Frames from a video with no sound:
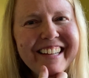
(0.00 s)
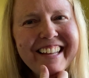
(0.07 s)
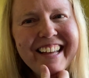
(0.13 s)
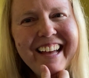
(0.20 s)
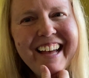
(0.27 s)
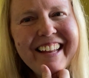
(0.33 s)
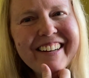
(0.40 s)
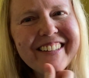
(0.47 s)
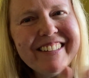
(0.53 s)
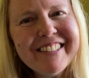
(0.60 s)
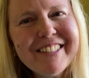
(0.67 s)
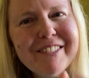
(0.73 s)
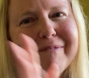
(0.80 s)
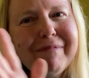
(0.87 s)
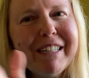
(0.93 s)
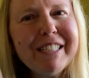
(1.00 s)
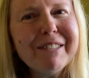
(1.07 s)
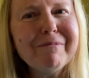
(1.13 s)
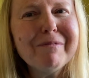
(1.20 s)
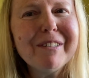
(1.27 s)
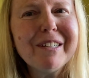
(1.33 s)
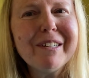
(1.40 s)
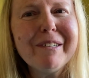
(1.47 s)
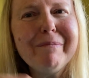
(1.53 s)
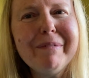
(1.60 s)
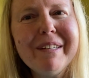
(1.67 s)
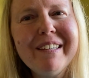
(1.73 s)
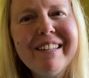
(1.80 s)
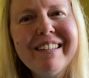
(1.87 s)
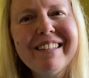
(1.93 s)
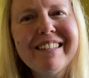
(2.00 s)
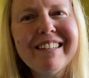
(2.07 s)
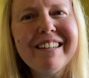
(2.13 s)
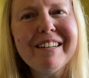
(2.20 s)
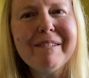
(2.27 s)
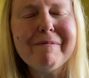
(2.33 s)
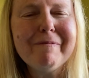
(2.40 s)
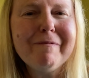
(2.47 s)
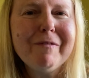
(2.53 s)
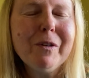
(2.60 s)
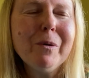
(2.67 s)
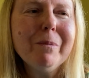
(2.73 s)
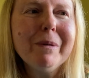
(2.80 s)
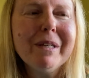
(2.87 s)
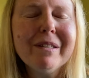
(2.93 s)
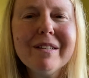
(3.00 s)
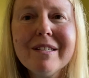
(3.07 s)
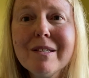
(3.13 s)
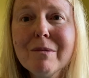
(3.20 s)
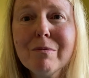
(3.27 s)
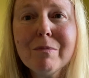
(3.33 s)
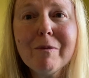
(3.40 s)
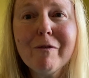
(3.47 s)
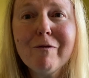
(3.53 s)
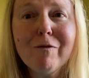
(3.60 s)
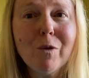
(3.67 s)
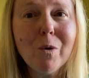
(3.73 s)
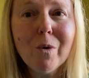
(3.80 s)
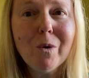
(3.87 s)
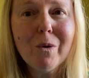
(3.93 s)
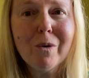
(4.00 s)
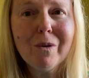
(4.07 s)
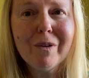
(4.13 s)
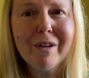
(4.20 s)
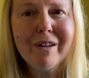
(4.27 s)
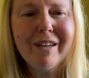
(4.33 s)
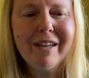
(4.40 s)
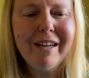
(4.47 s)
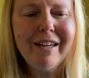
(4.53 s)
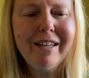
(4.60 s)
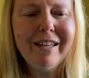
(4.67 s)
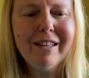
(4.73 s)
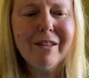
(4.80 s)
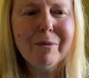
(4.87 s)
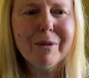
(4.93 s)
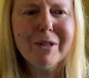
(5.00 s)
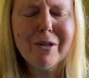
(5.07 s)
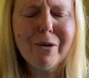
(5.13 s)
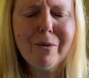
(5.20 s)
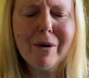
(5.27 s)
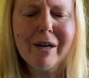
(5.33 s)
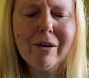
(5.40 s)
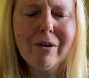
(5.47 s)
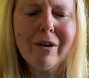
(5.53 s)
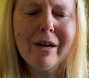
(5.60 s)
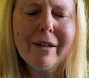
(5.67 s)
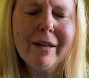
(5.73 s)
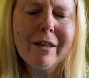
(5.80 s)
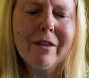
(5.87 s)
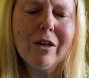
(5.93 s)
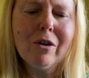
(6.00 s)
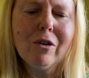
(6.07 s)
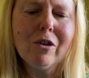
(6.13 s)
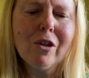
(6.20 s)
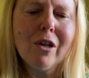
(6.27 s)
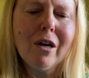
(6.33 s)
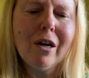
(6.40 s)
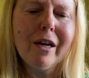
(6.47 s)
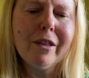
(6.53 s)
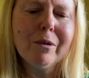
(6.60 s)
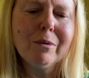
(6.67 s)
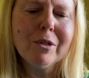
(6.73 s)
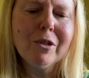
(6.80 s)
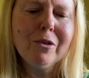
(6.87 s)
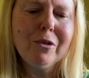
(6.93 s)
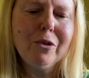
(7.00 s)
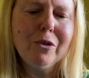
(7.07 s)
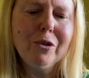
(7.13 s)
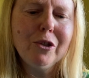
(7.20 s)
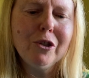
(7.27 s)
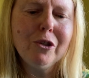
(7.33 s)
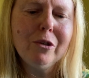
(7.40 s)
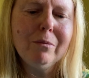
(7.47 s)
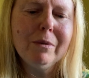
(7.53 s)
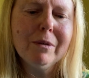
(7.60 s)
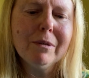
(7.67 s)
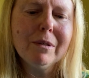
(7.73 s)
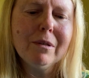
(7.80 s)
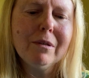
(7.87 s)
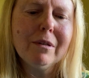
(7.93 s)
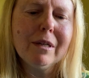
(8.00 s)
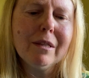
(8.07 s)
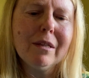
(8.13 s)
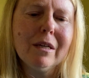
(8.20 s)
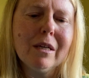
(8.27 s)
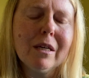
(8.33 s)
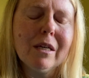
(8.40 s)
And I used to imagine what I'd be filming, and this is before there was nothing online, there was no YouTube, there was no nothing.